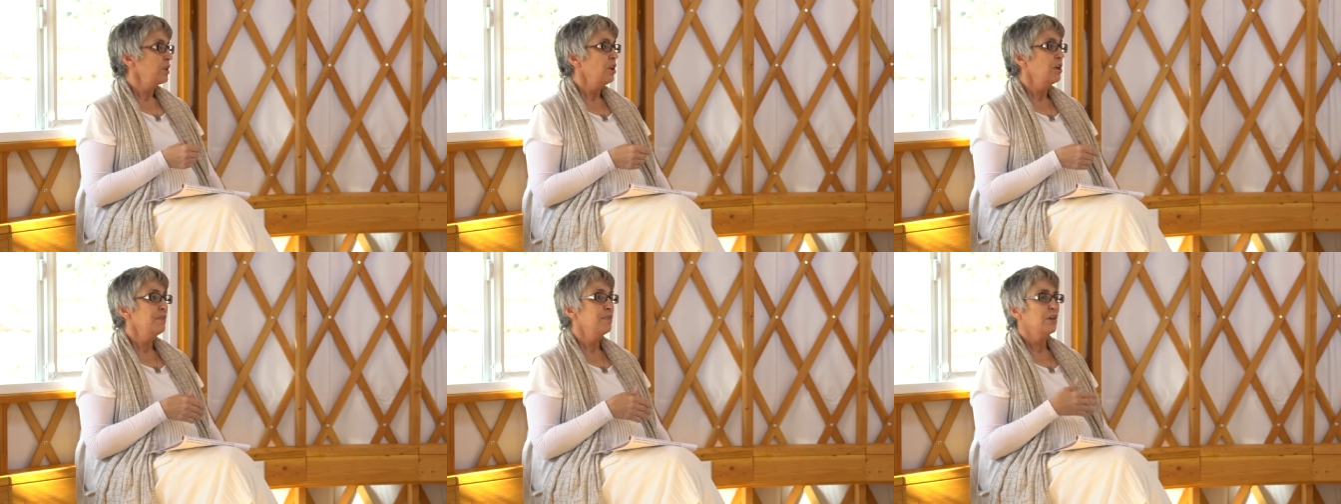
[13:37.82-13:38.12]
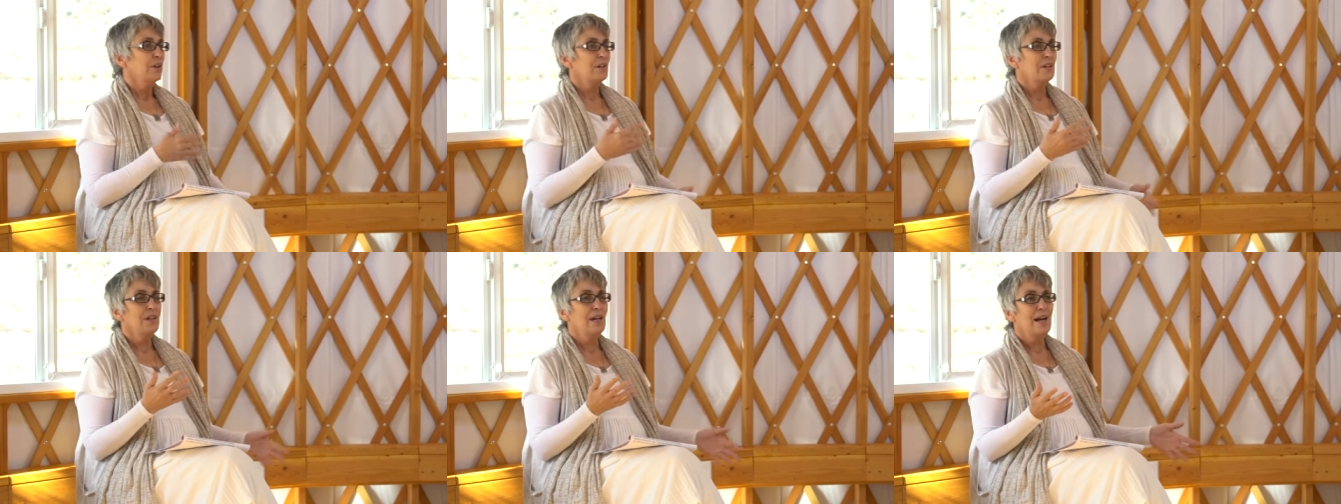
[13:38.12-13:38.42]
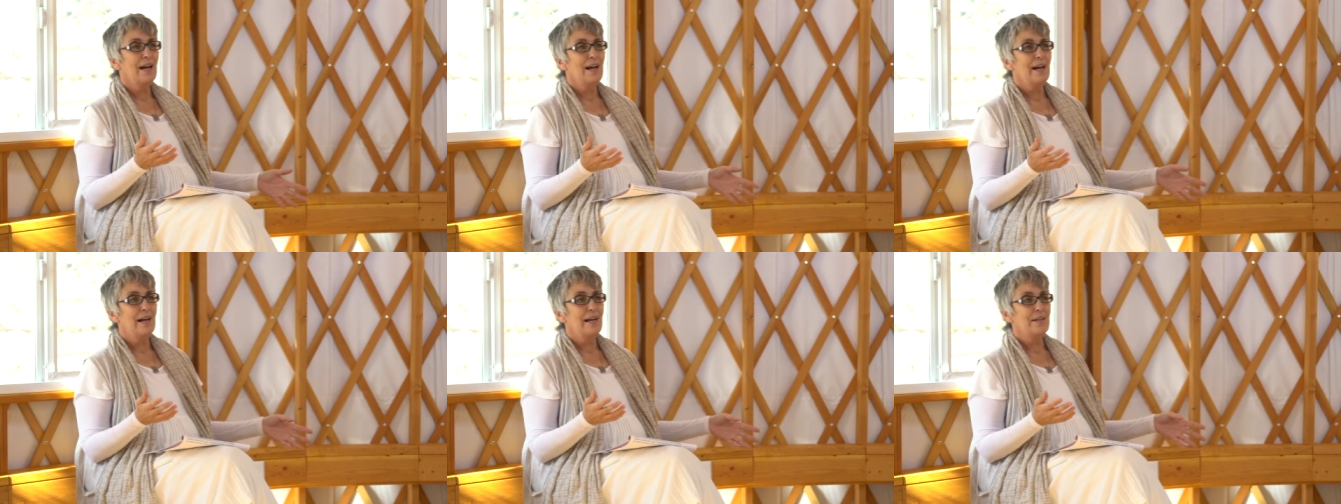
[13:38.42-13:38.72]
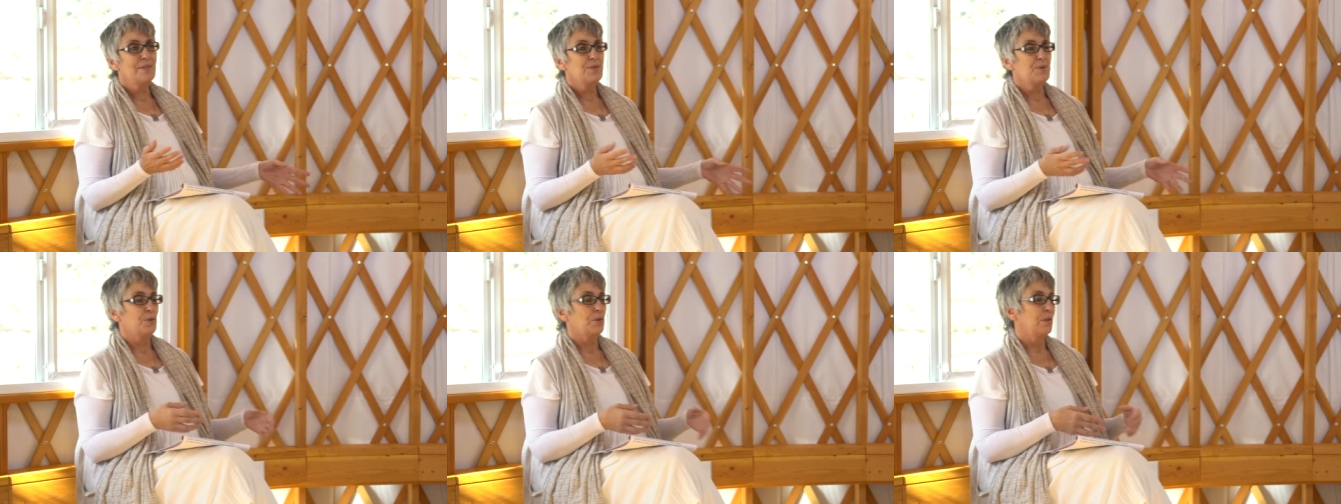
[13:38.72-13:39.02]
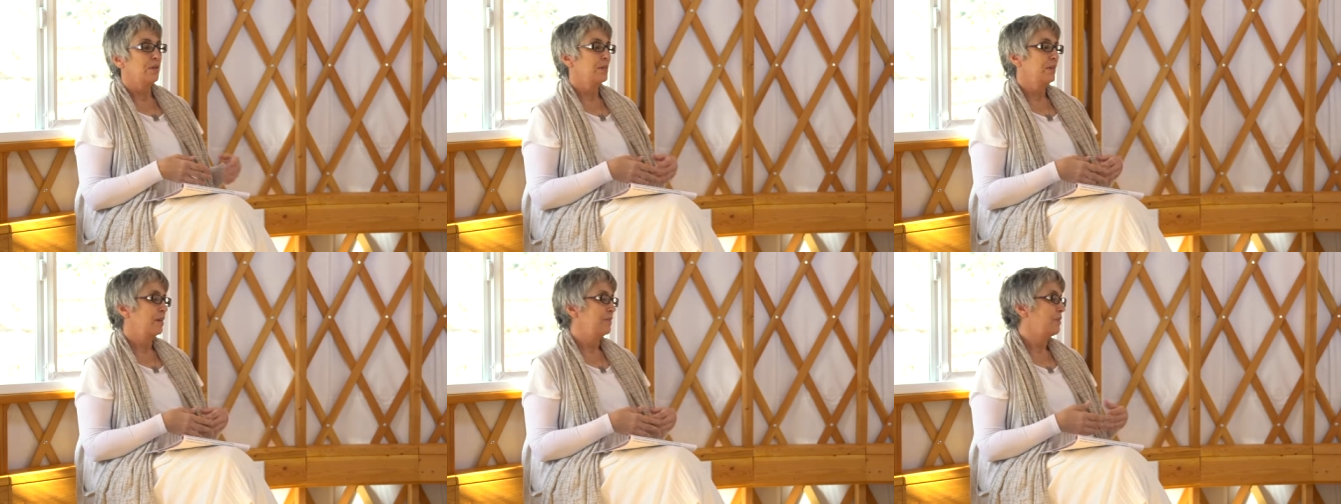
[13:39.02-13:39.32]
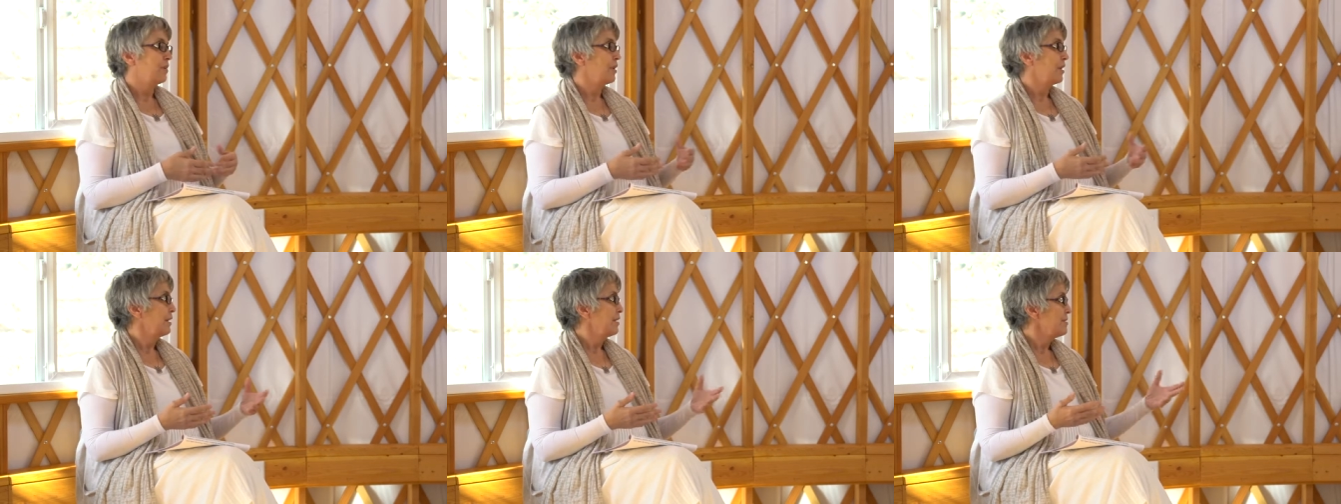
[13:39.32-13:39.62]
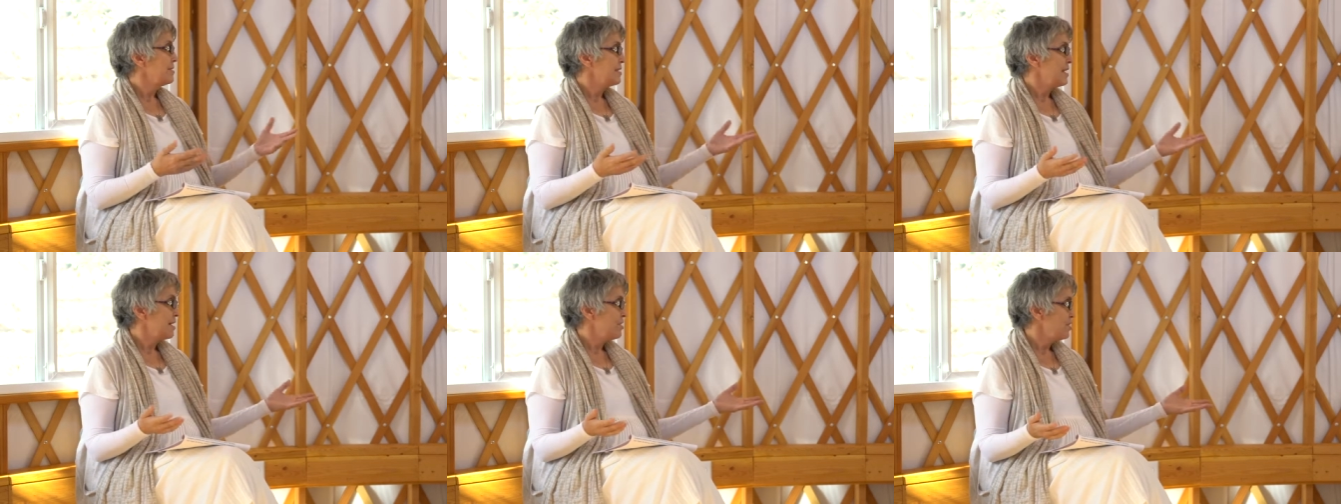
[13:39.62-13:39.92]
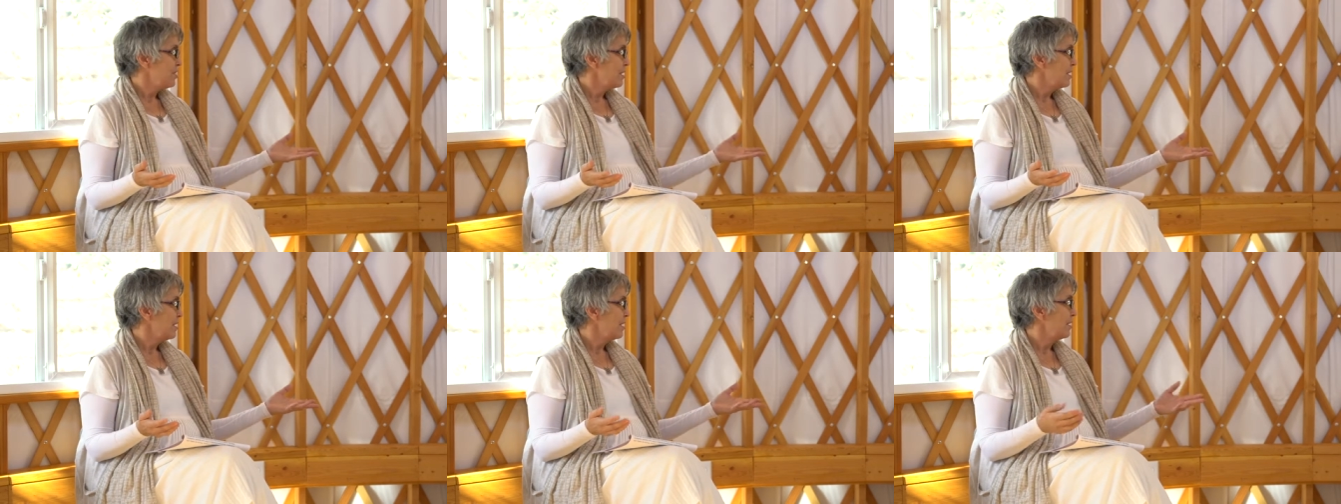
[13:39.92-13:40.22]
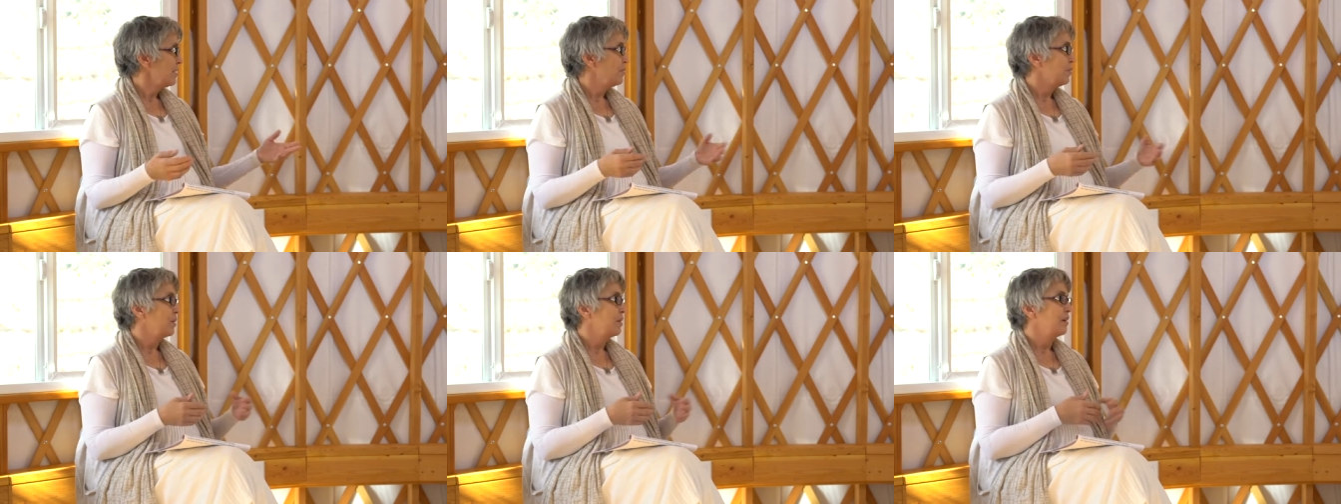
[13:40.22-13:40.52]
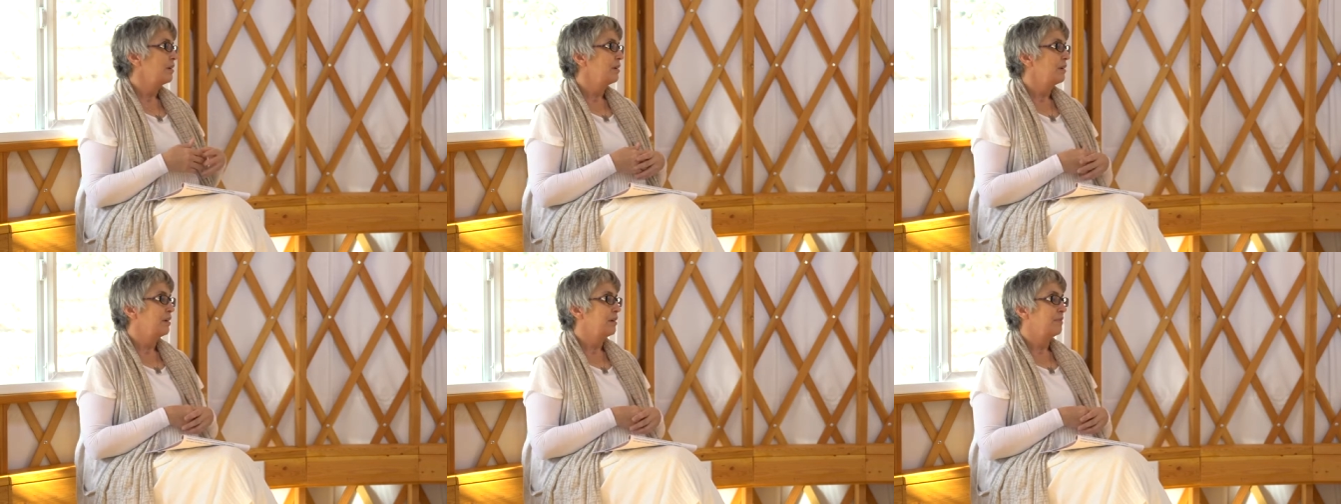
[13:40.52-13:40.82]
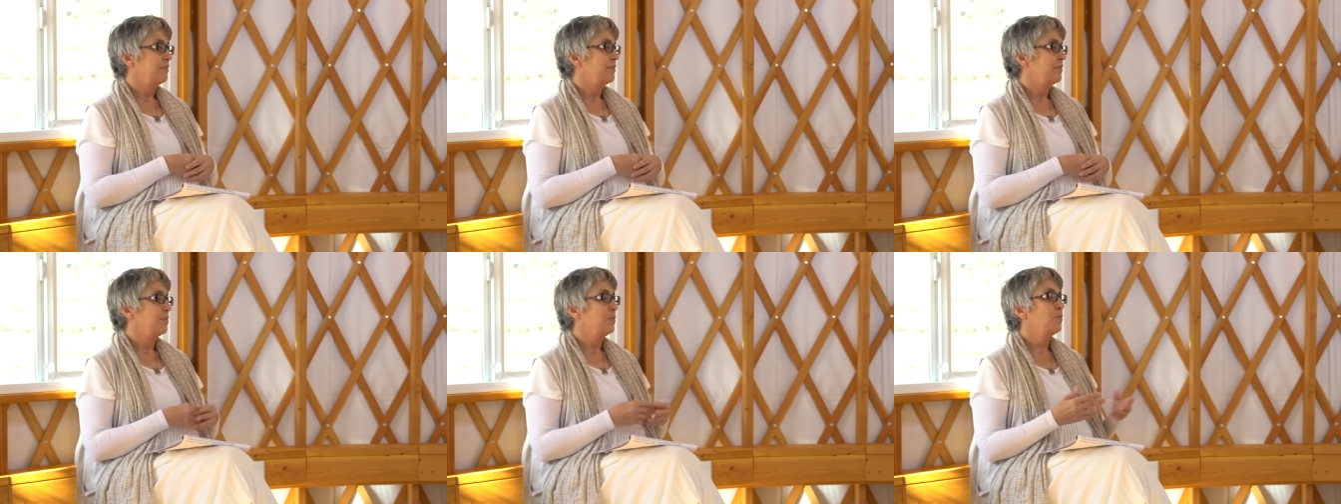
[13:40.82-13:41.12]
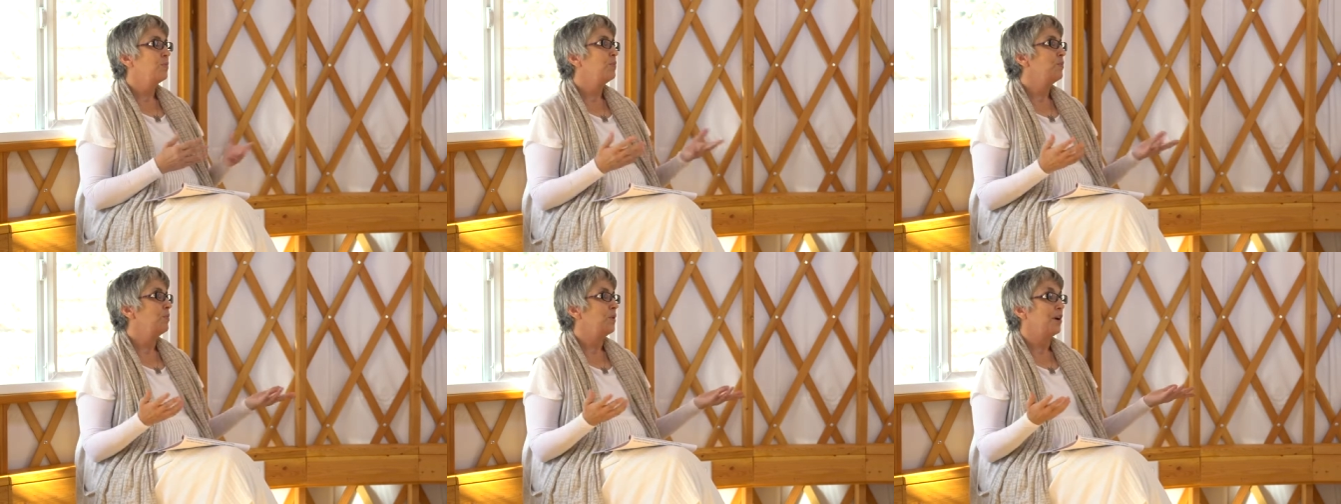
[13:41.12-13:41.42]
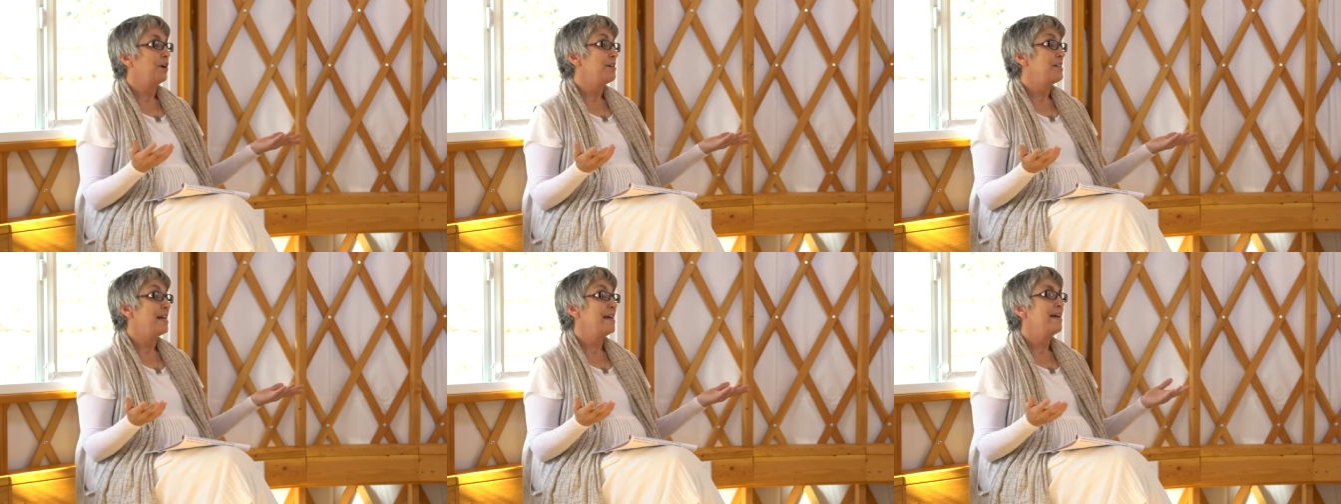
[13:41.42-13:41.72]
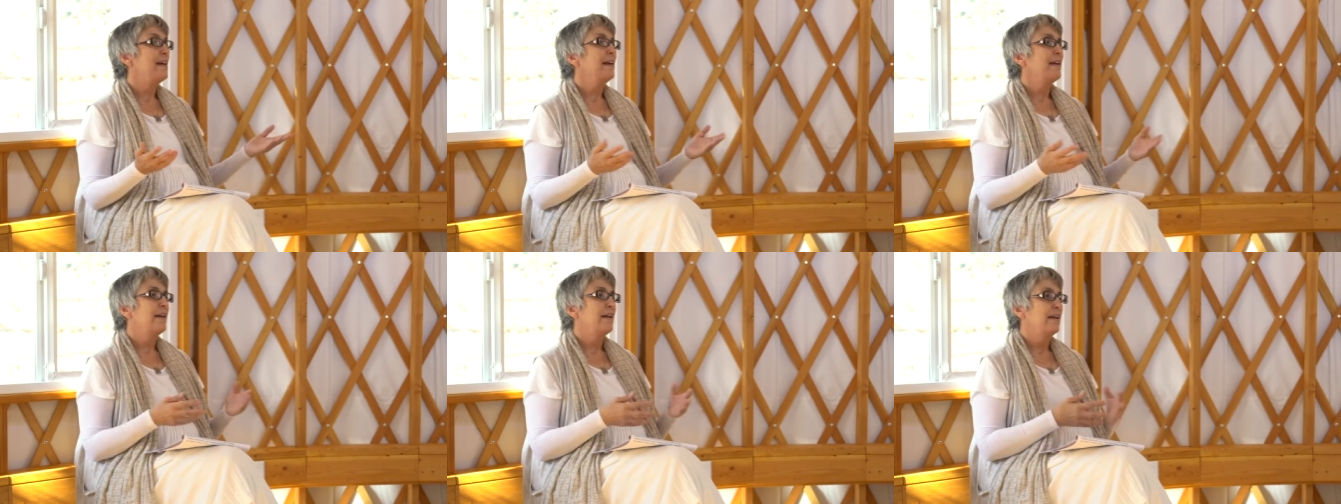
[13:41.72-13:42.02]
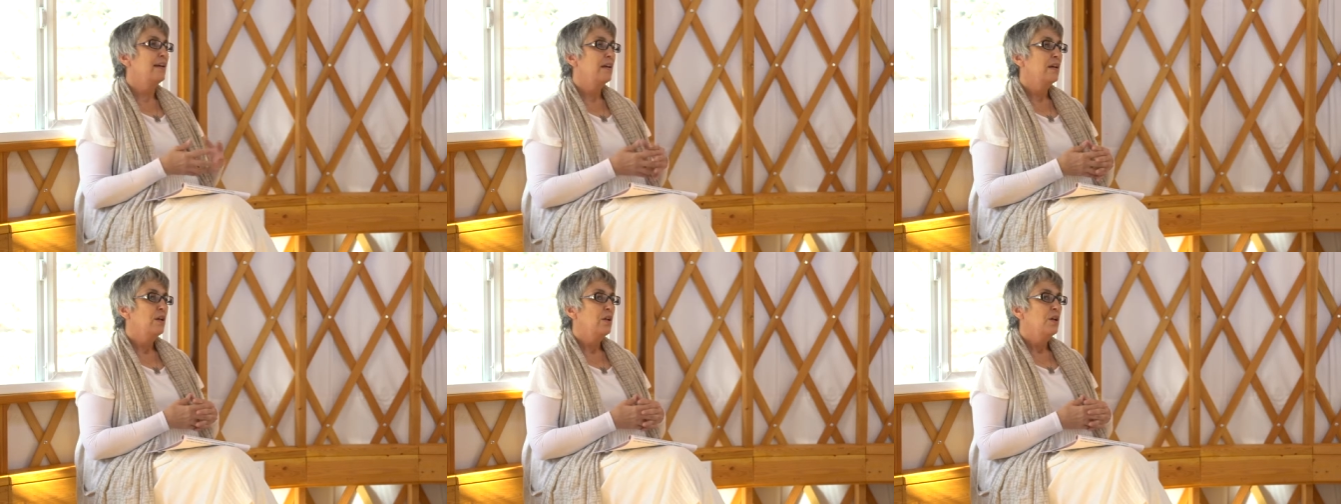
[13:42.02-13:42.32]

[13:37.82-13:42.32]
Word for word: of our class or of our session or of our day,